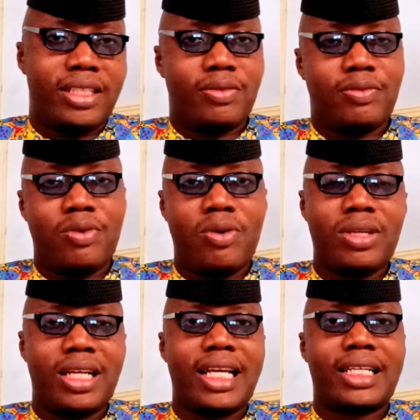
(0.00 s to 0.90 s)
4
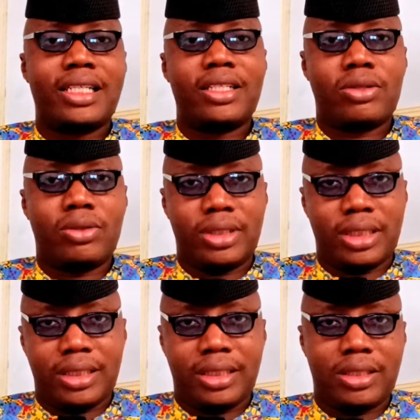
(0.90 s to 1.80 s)
likely
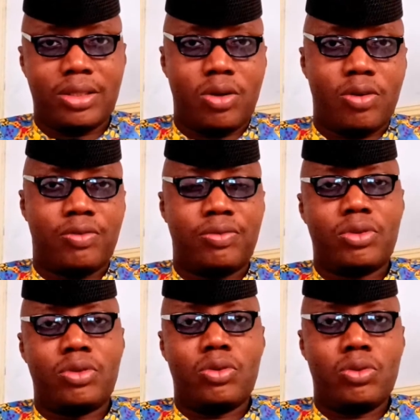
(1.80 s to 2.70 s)
causes of
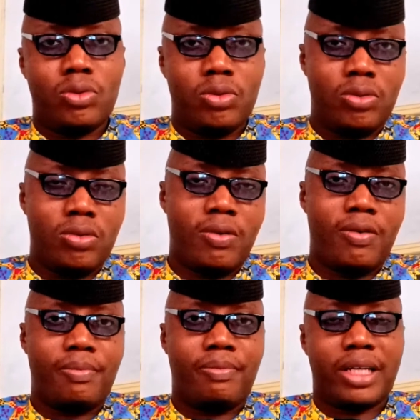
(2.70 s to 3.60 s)
low
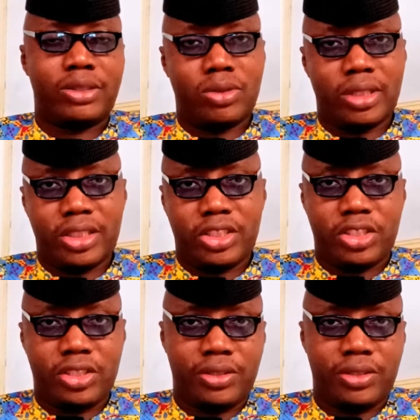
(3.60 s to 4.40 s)
patronage.